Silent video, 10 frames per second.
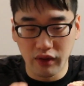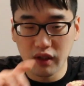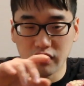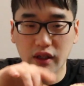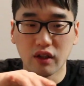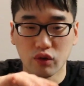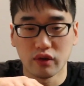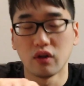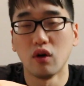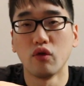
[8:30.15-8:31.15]
think he said this was
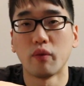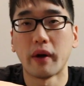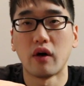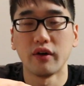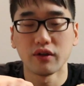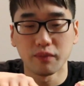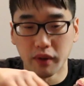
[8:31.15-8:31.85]
a little overpowering,